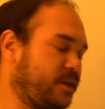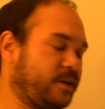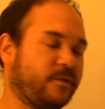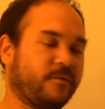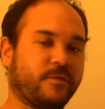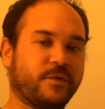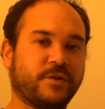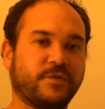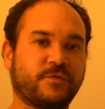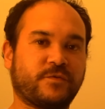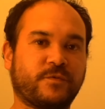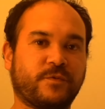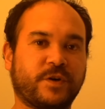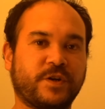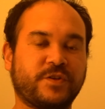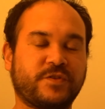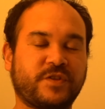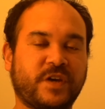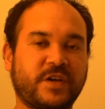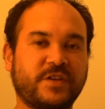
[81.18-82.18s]

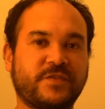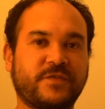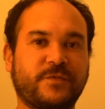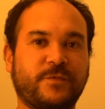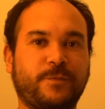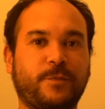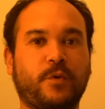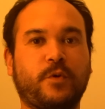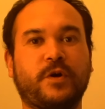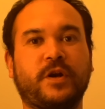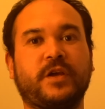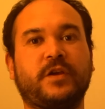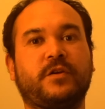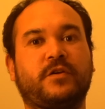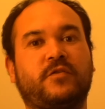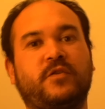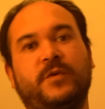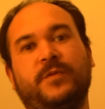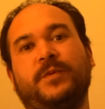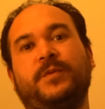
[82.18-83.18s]
When transporting your
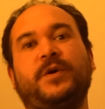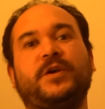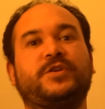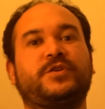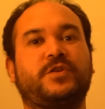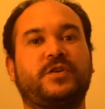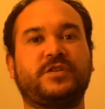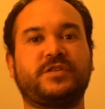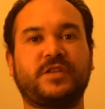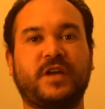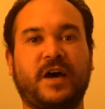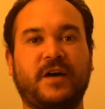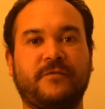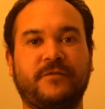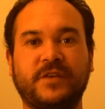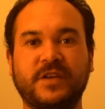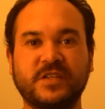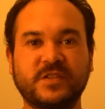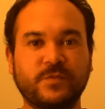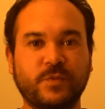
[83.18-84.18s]
equipment, make sure it's not
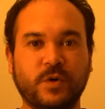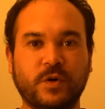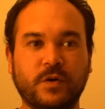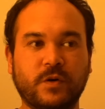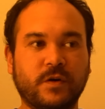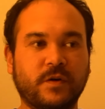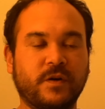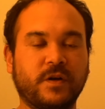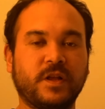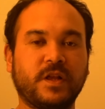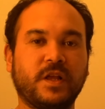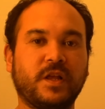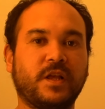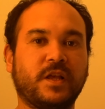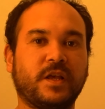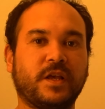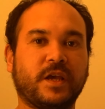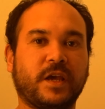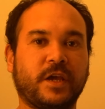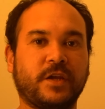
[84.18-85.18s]
visible
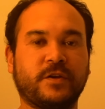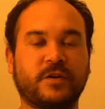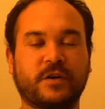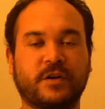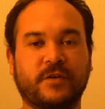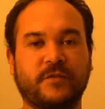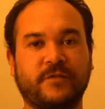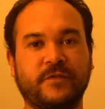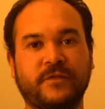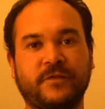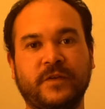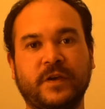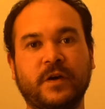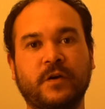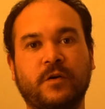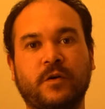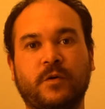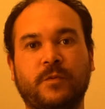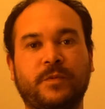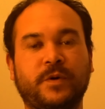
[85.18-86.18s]
in your
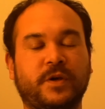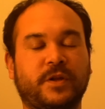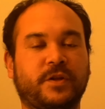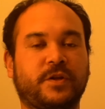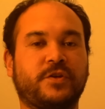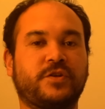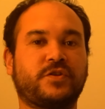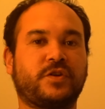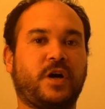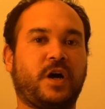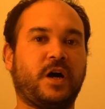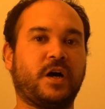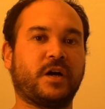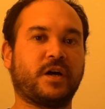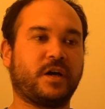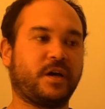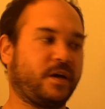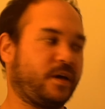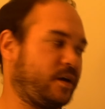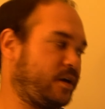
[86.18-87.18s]
vehicle, put in your
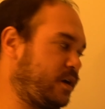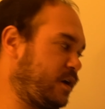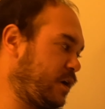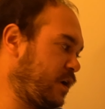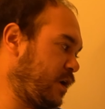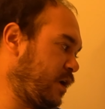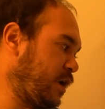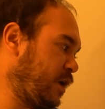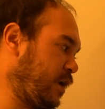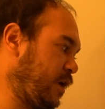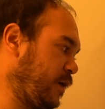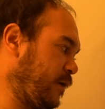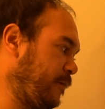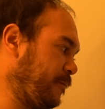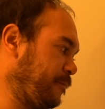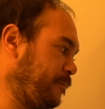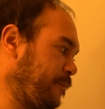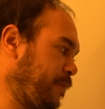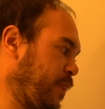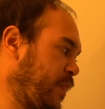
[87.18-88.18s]
trunk.
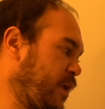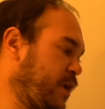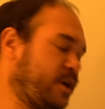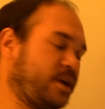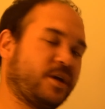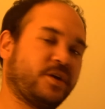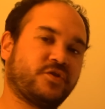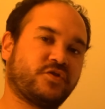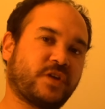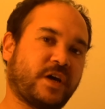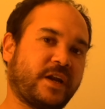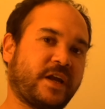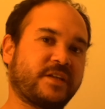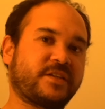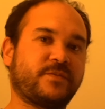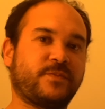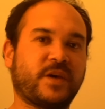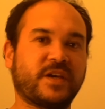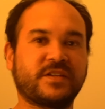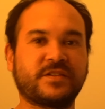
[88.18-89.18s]
Try not
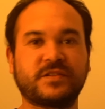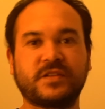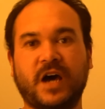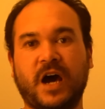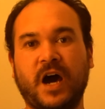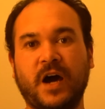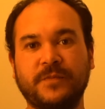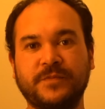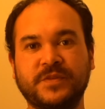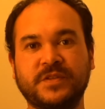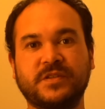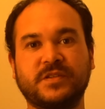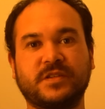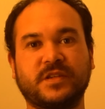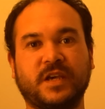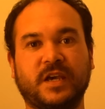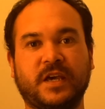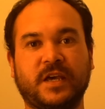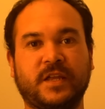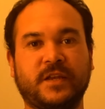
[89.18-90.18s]
to make stops,
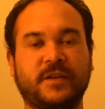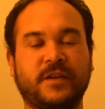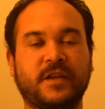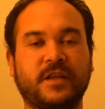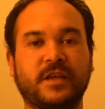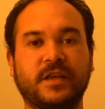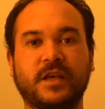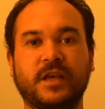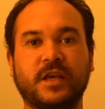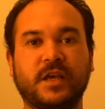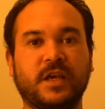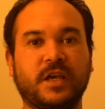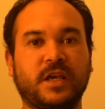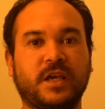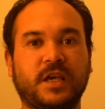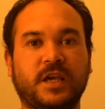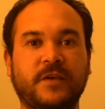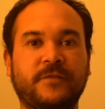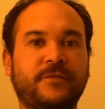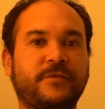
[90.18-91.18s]
and
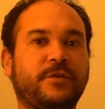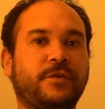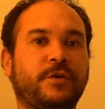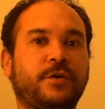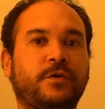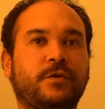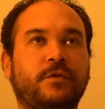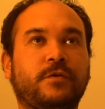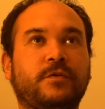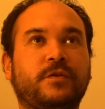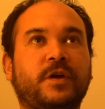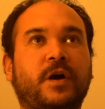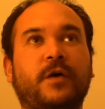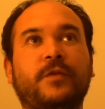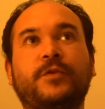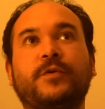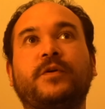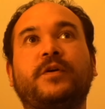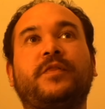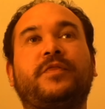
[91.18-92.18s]
if you do,
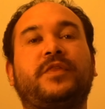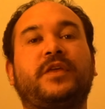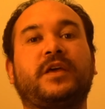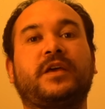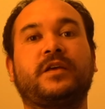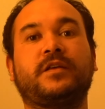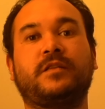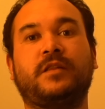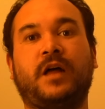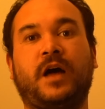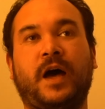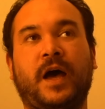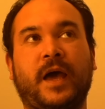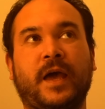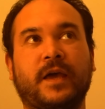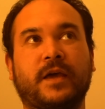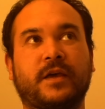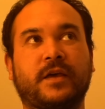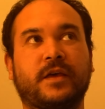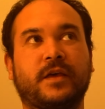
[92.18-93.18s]
don't do anything
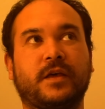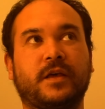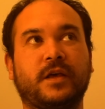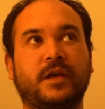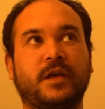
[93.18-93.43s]
like